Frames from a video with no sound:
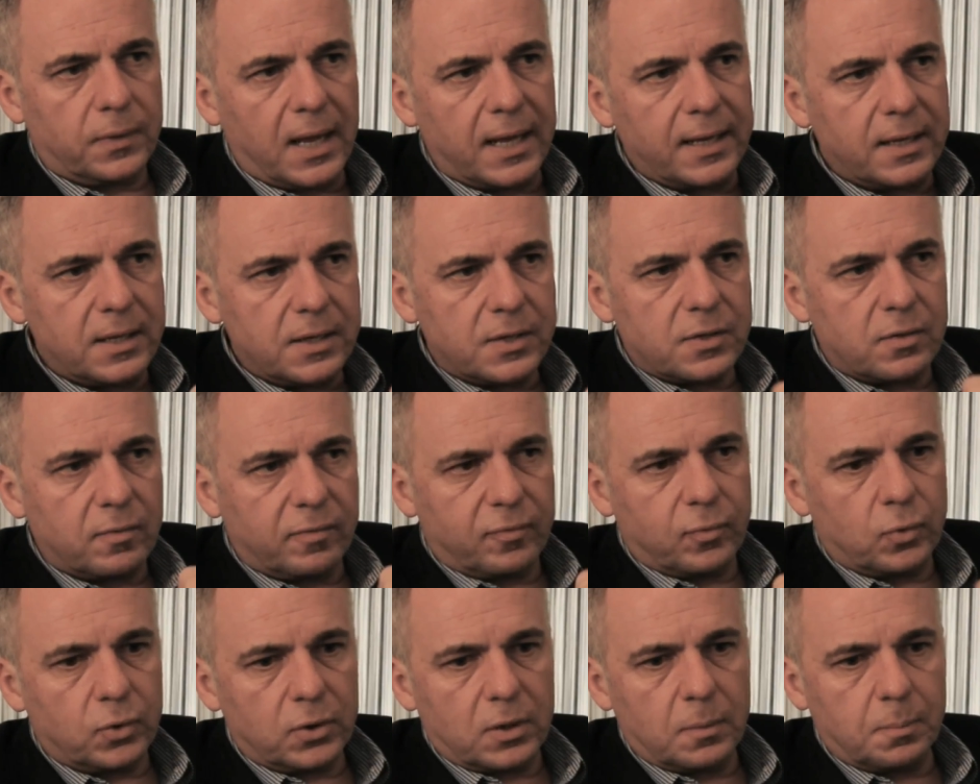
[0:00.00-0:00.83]
That is the
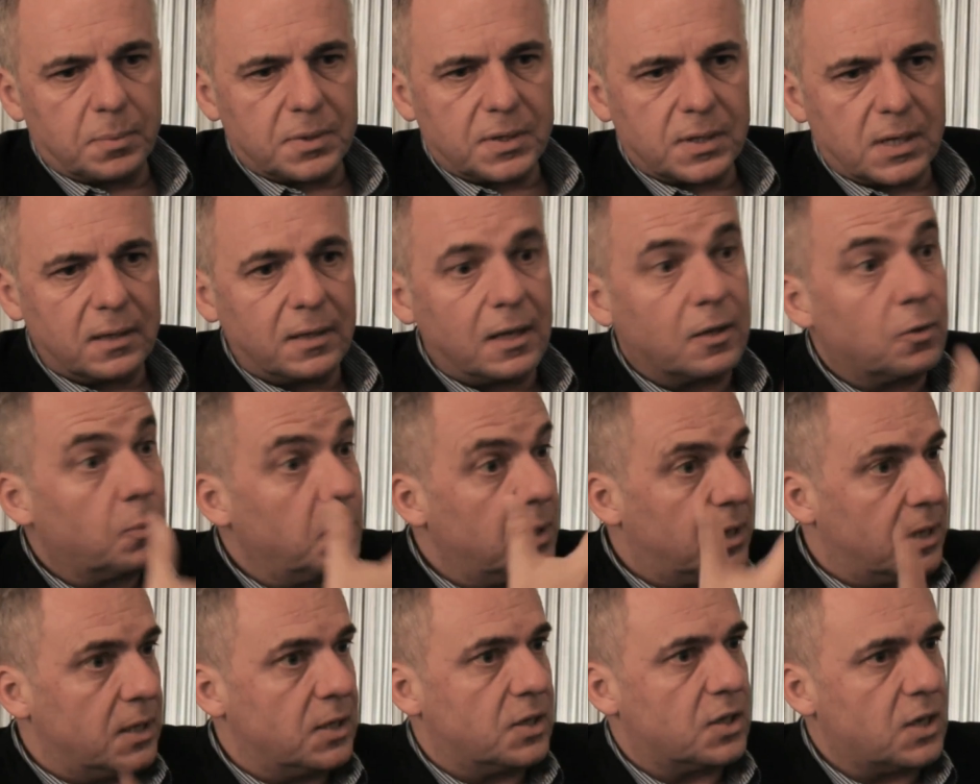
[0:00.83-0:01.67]
40% that
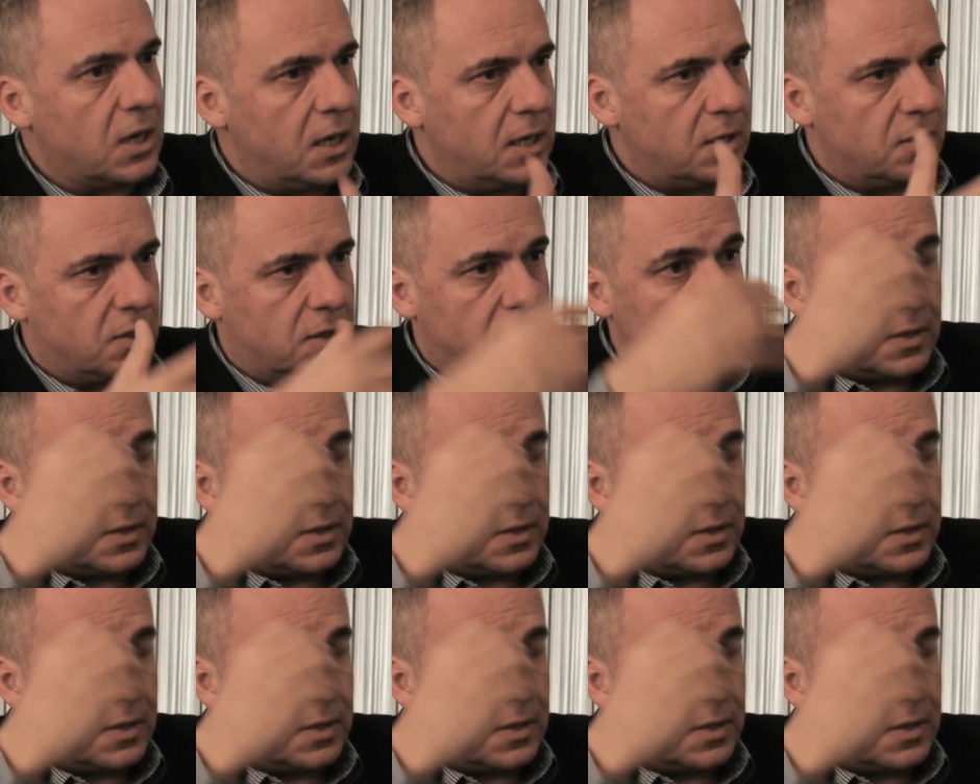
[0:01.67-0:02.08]
we can change.